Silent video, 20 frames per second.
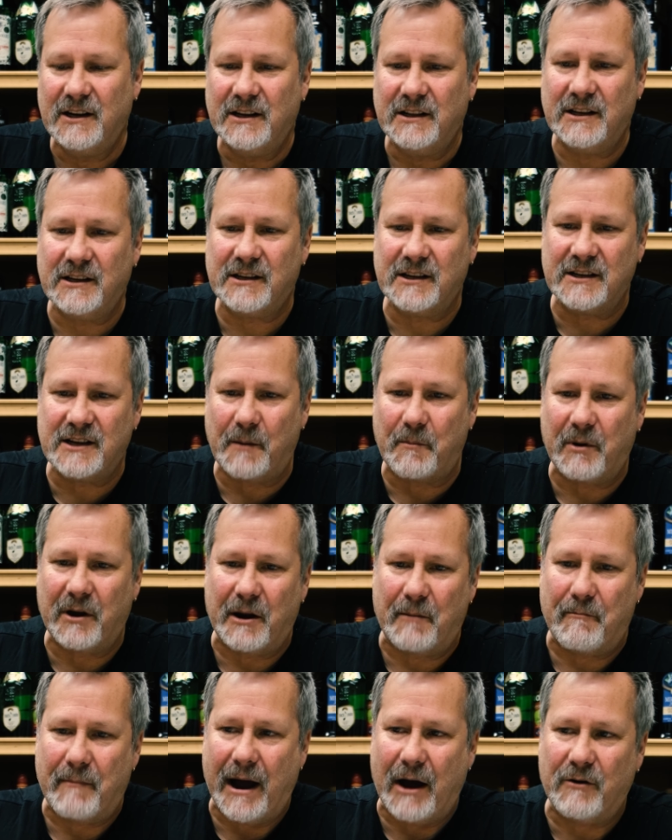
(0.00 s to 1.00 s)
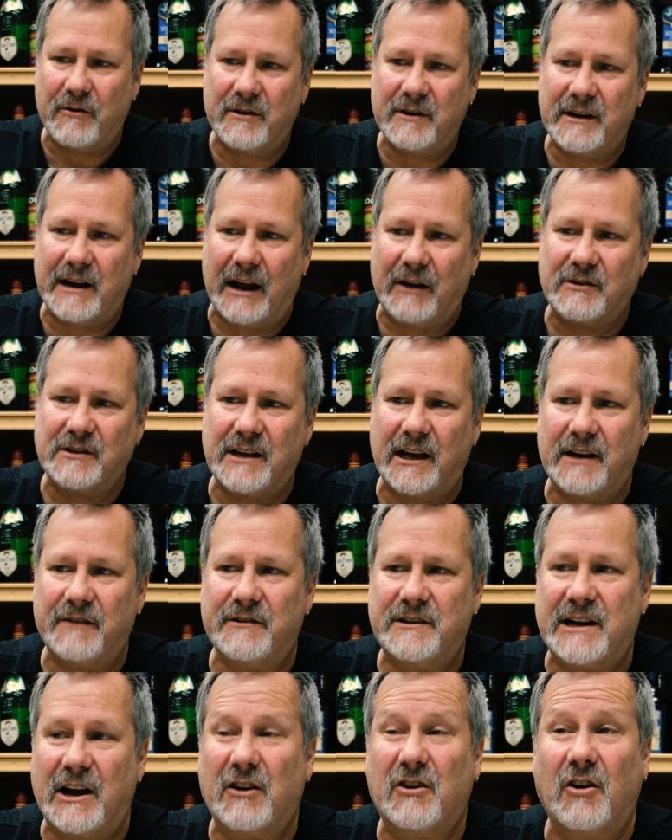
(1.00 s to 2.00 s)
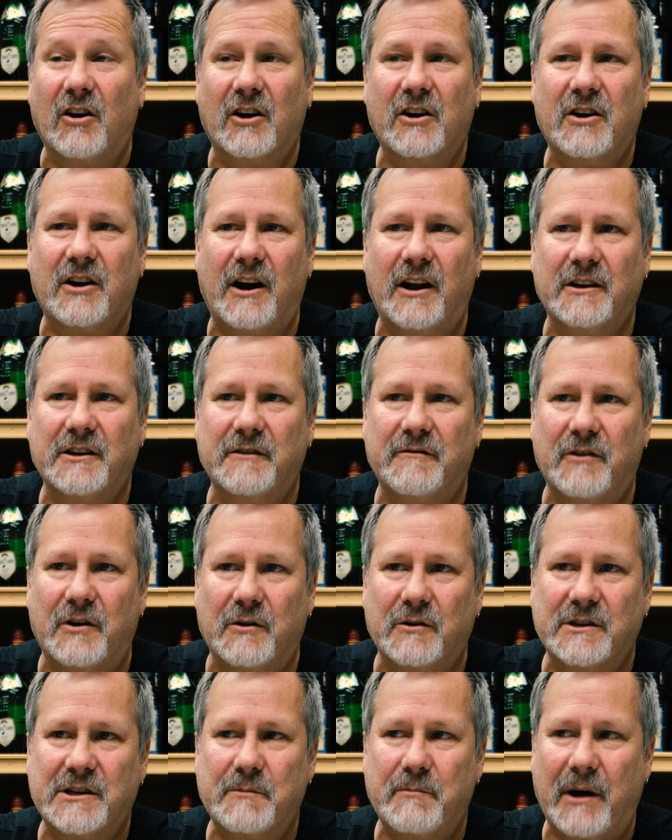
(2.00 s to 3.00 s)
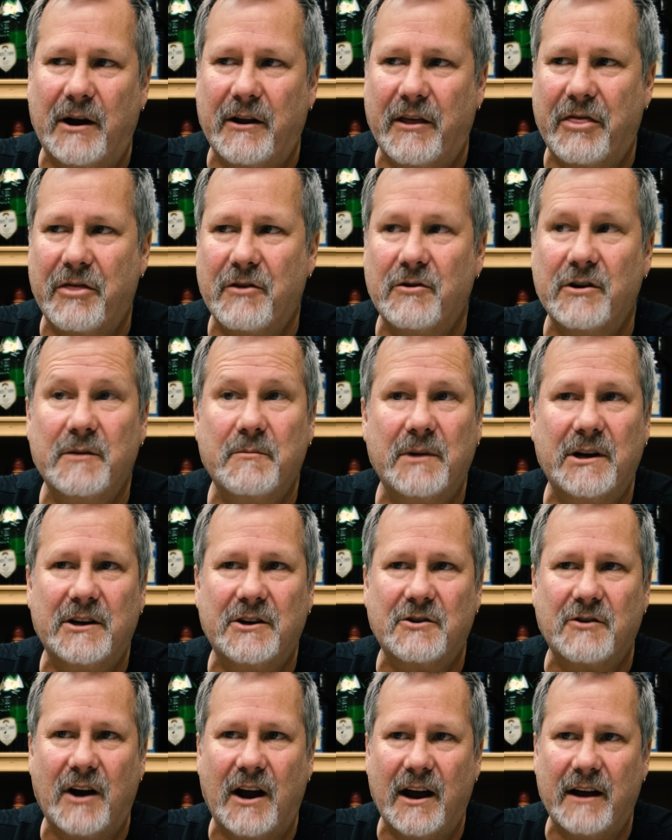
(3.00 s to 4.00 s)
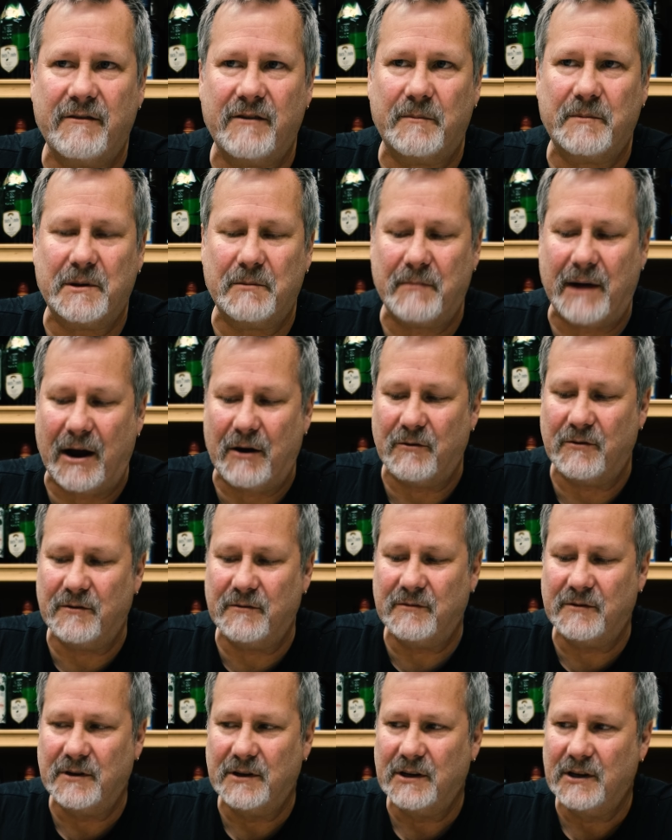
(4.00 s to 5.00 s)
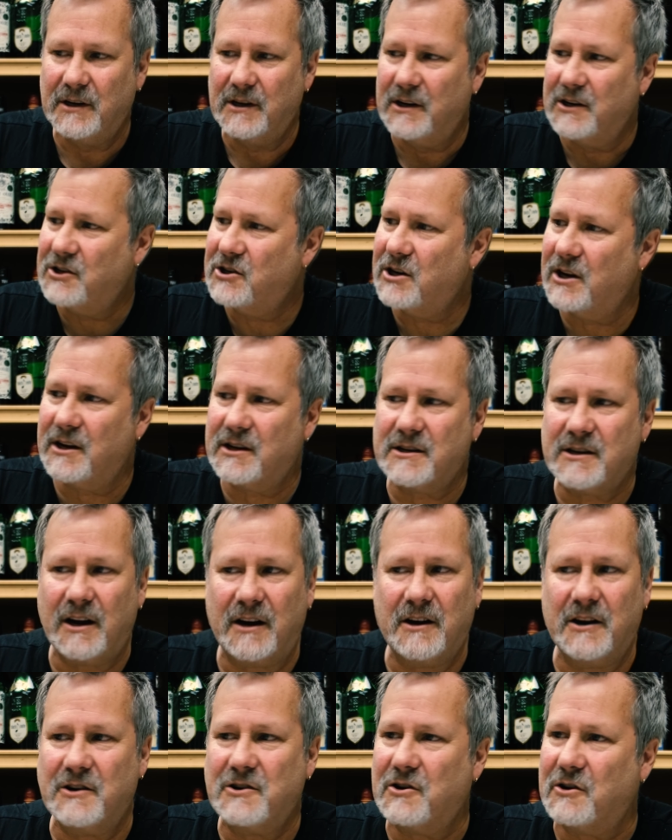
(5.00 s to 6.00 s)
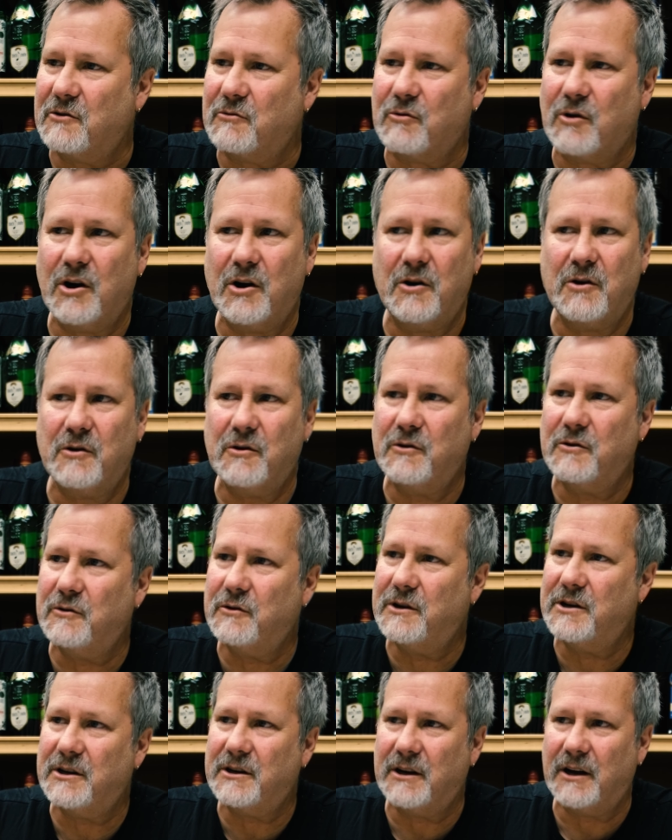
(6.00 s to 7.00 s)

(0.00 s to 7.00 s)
This is up on a mountain outside of a town called Kraljevo. It's about a 30-minute drive up the mountain, just on a dirt road.